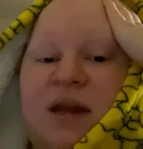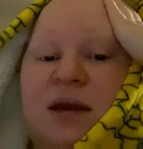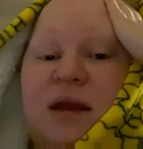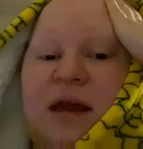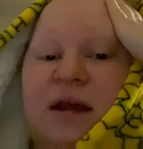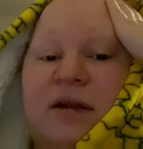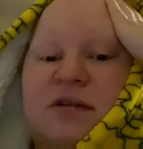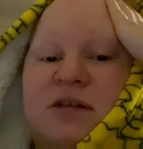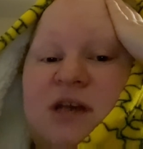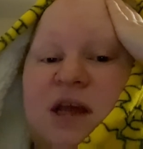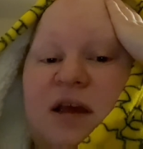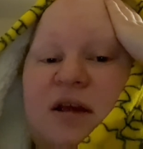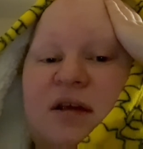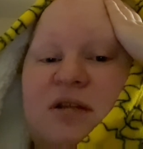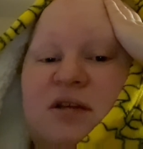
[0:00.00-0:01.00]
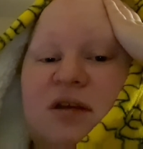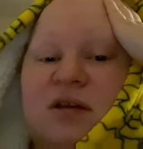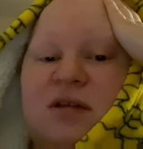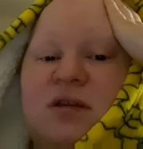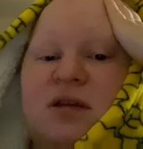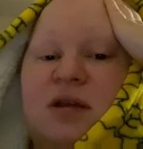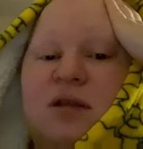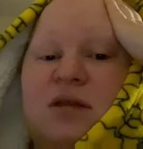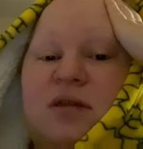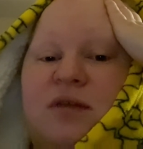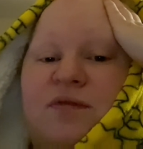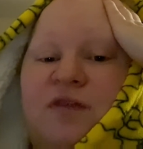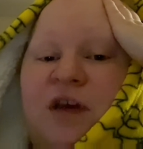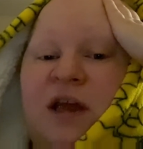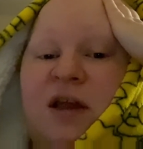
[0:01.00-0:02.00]
kids cases, they
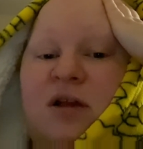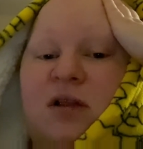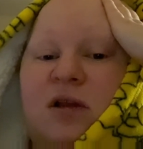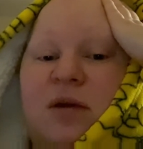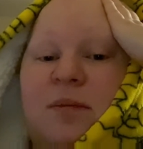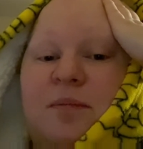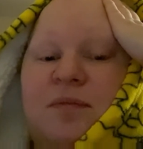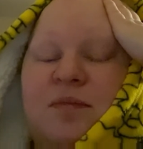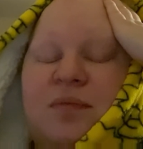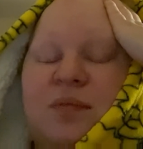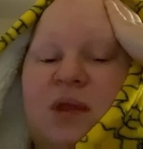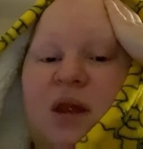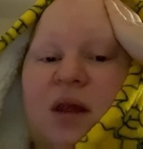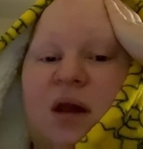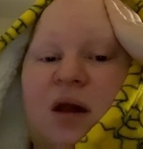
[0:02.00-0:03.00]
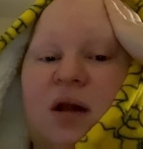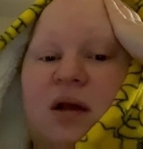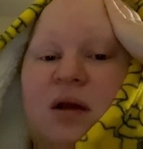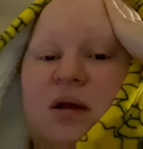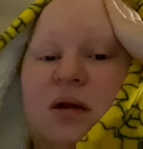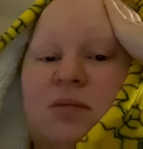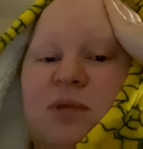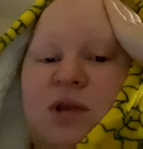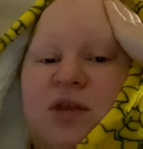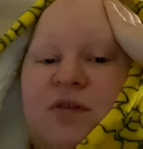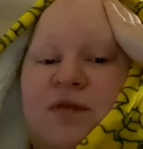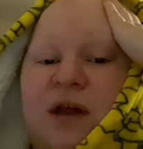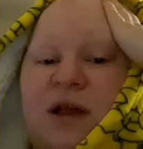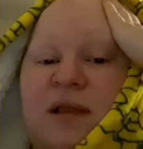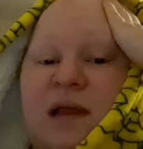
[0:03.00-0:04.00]
fail them. Well, they
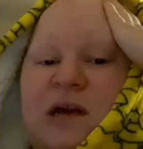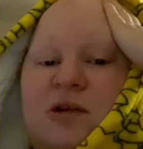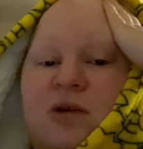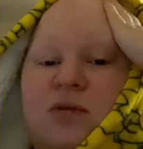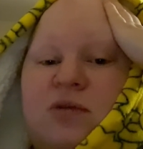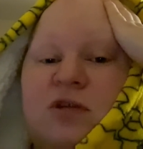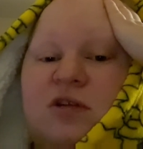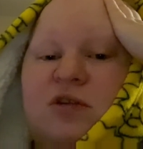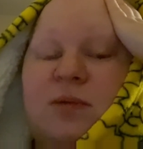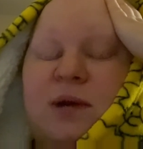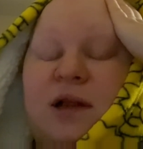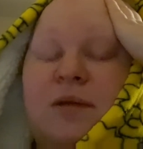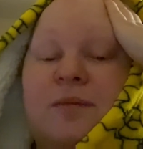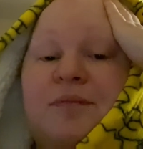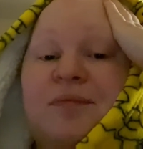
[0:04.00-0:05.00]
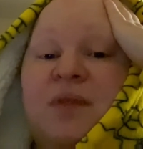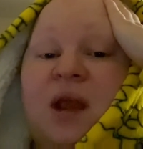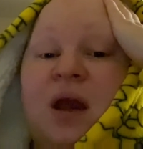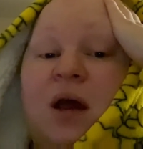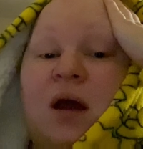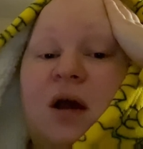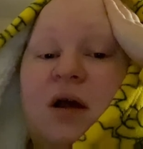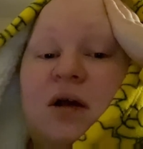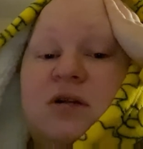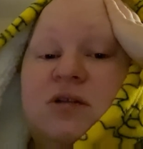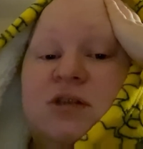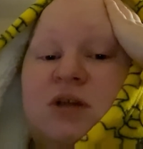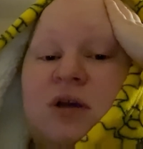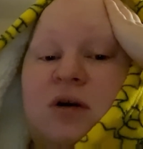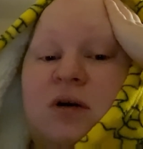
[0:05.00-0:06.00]
fail adults as well.
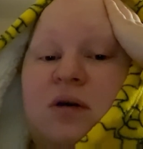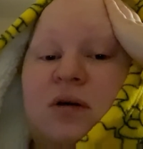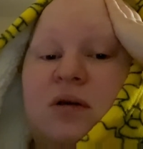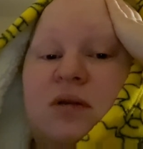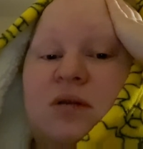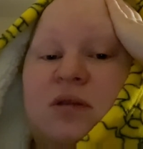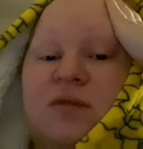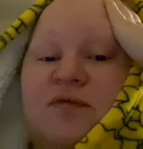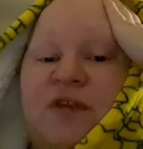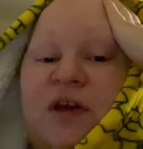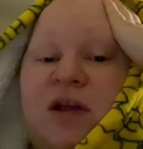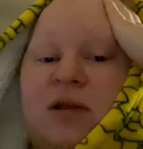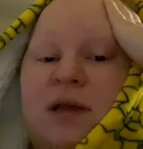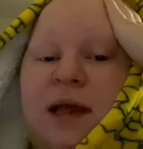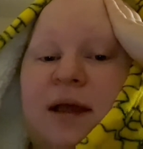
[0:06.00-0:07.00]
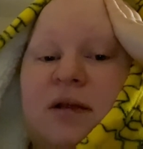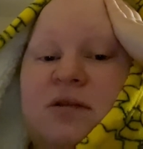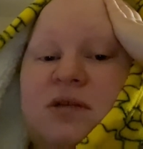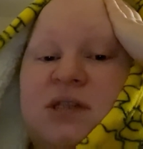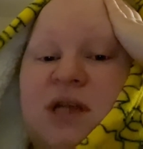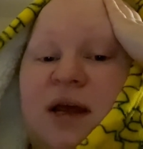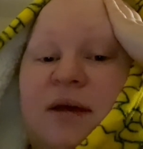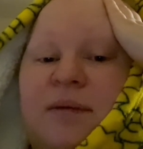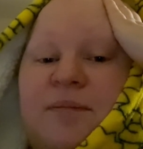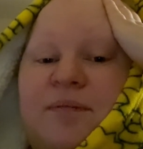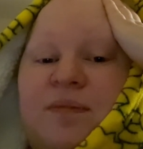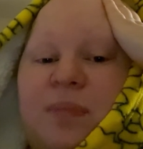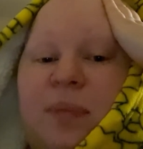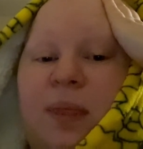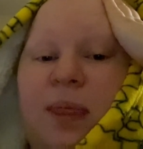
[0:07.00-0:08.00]
So they failed Kelsey,
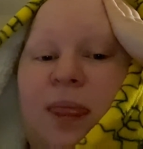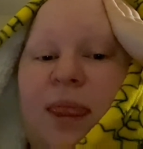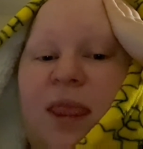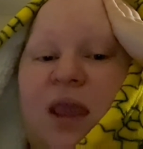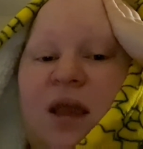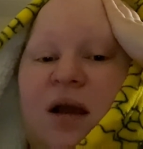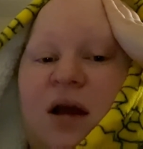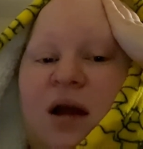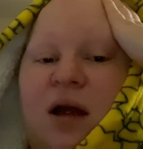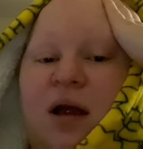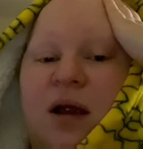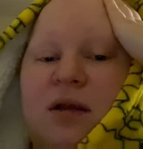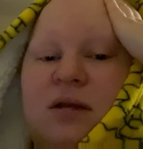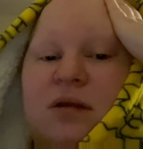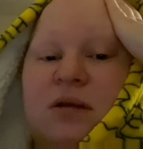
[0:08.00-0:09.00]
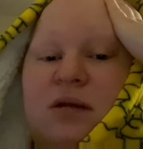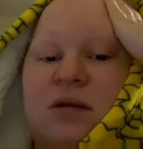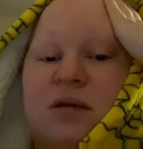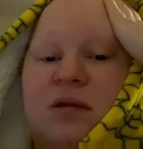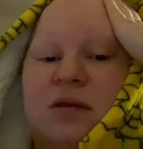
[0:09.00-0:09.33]
and